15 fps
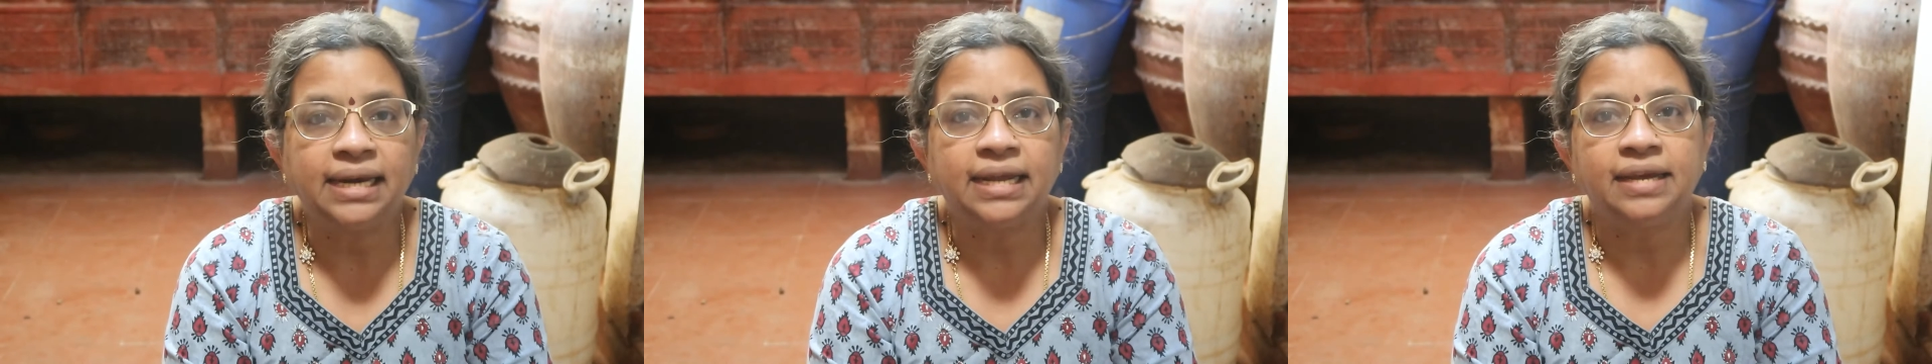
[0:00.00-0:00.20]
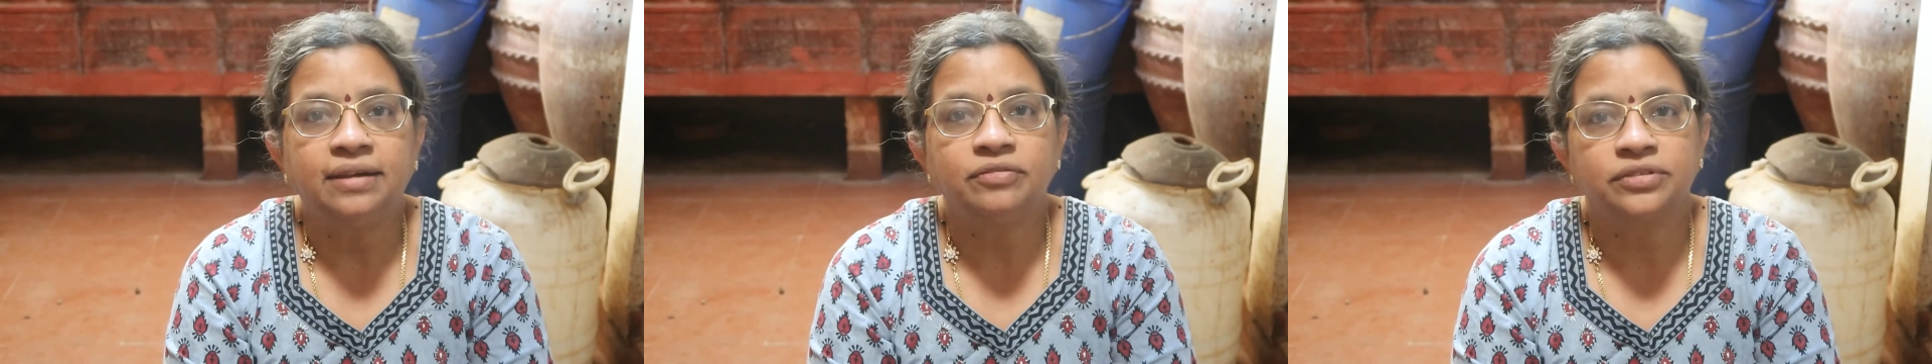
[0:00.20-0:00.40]

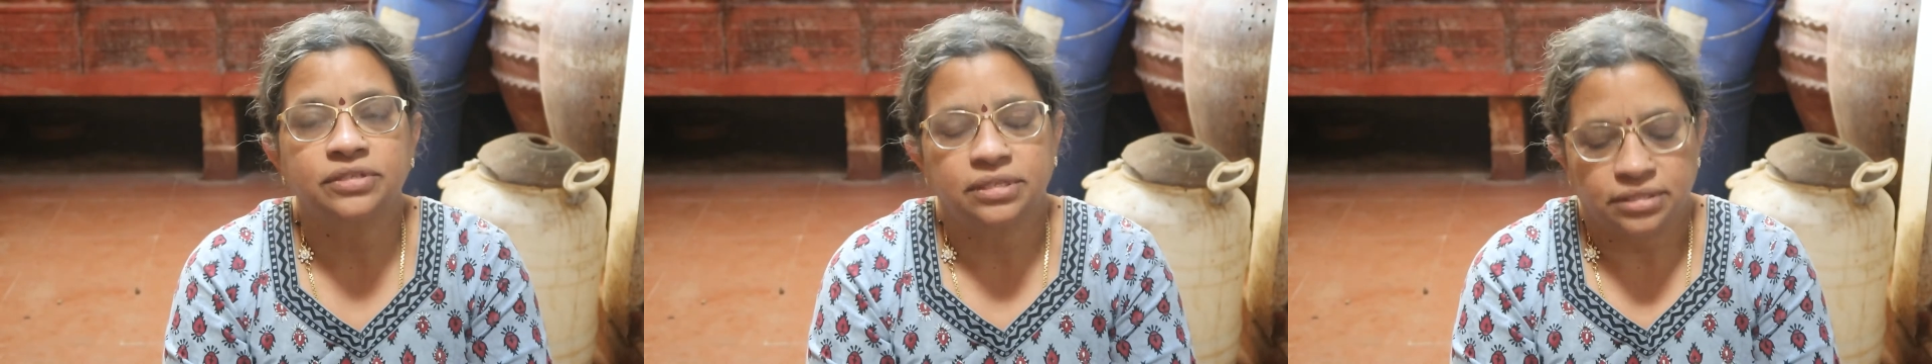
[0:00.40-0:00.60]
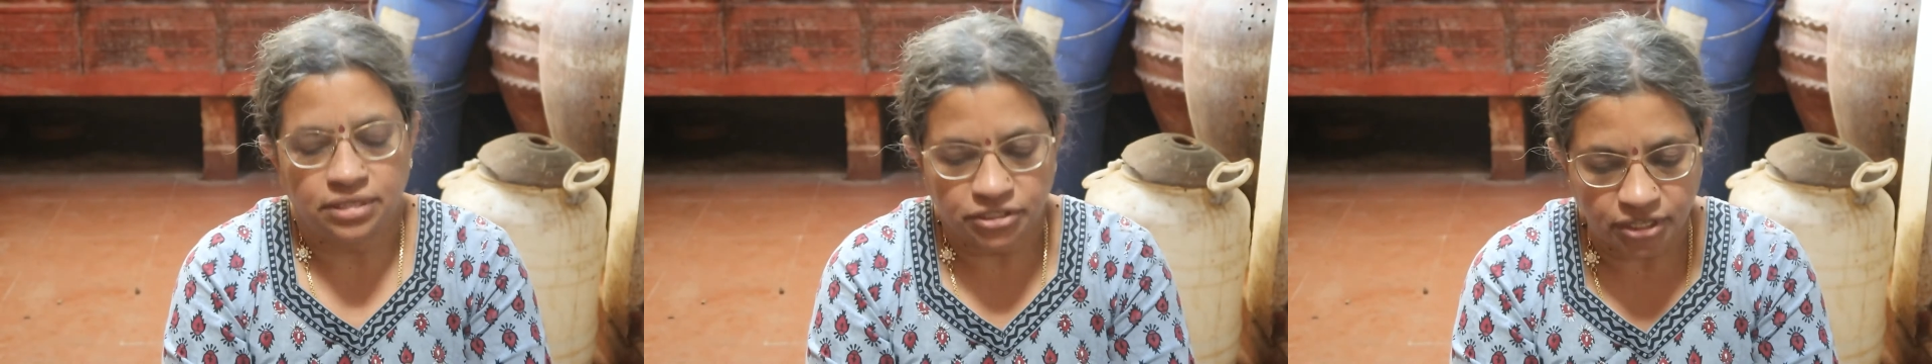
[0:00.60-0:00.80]
leaves,
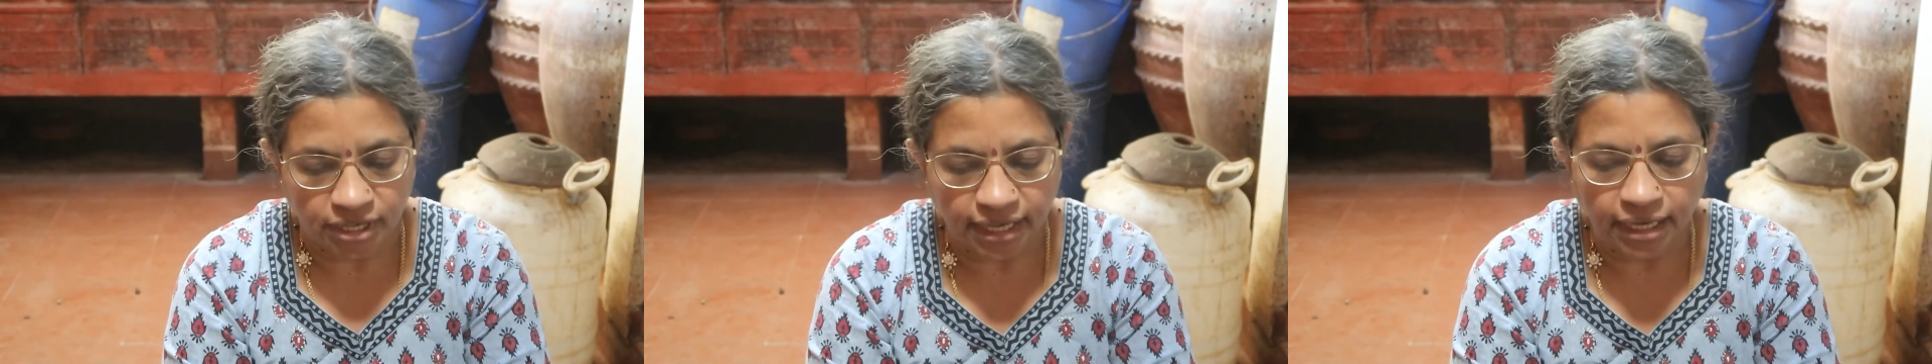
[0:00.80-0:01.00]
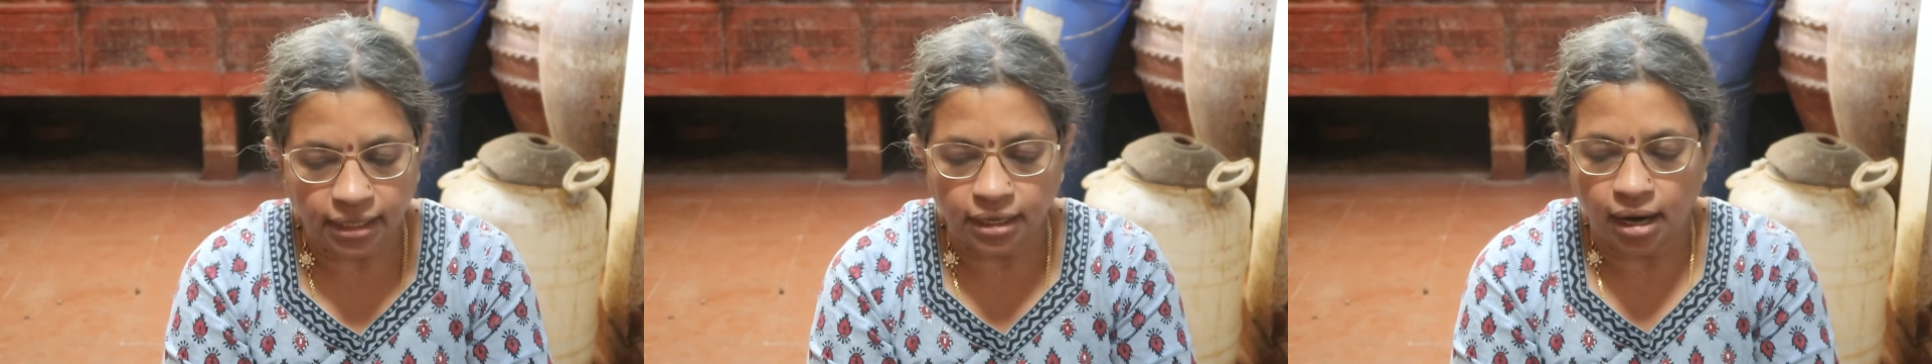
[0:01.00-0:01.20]

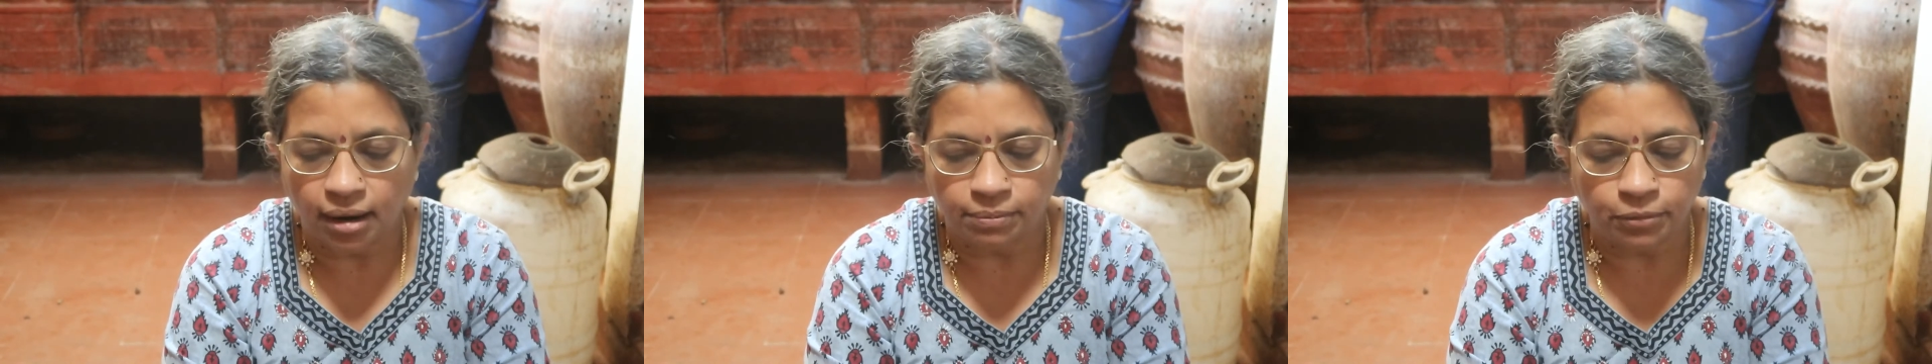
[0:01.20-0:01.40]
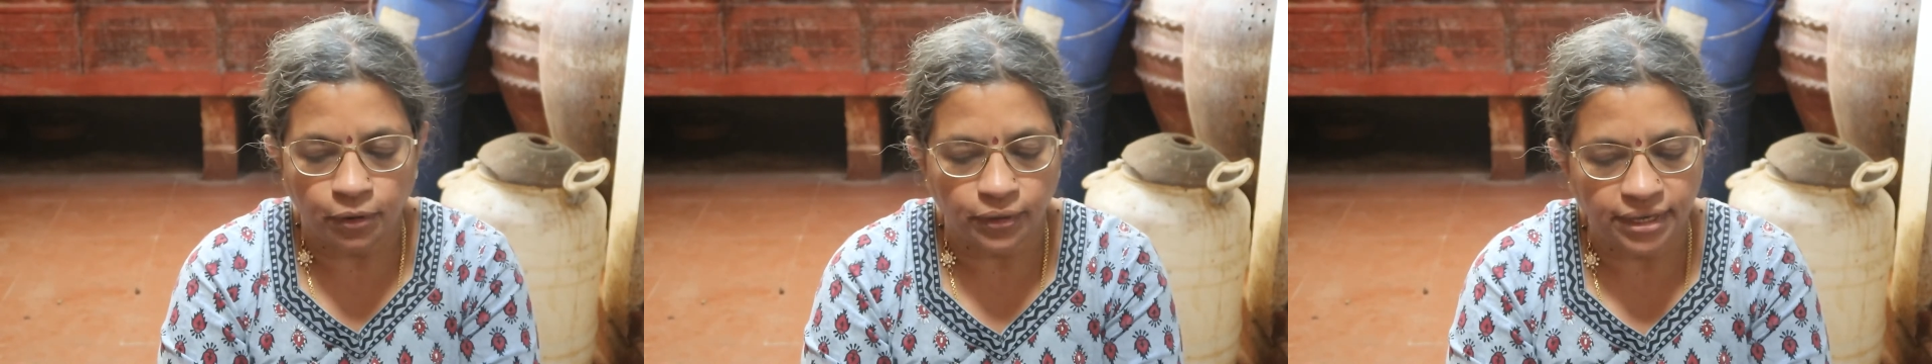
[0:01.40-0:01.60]
shredded
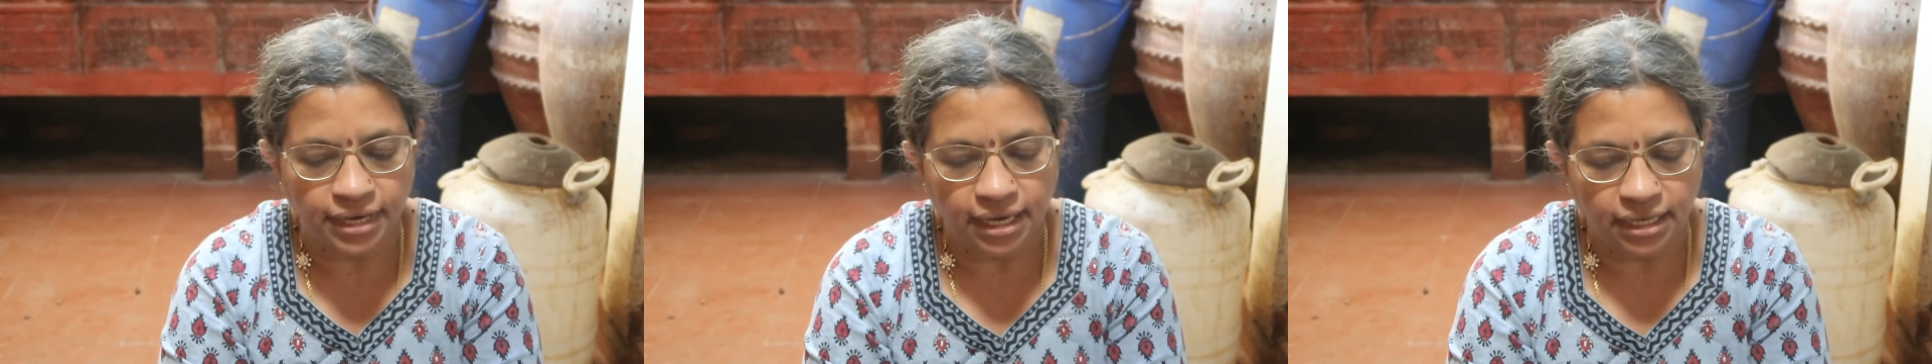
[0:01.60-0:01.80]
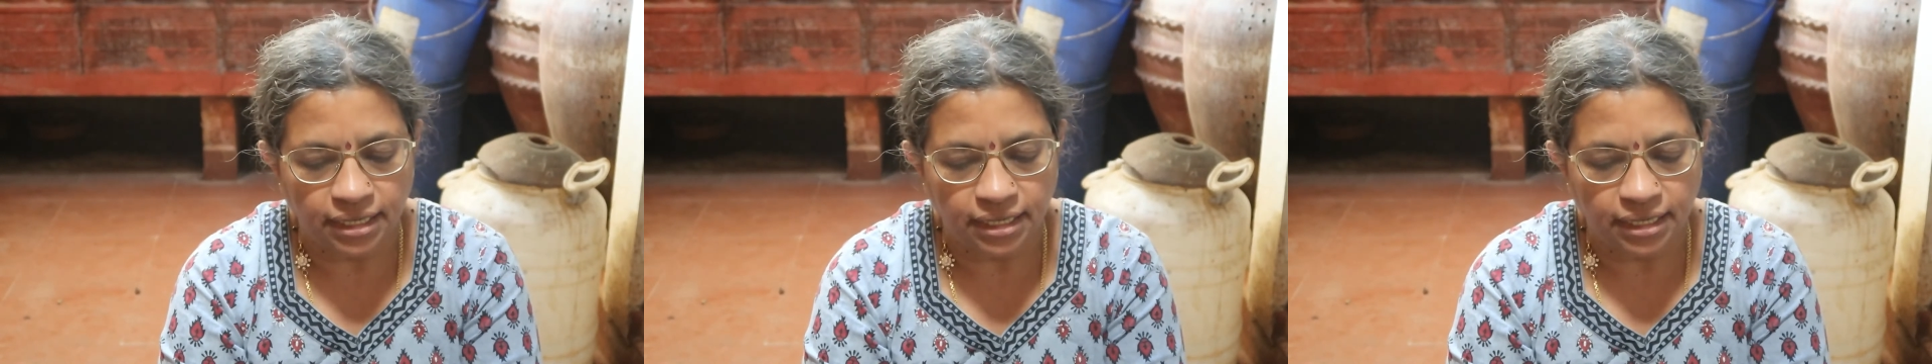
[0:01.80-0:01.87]
cardboard,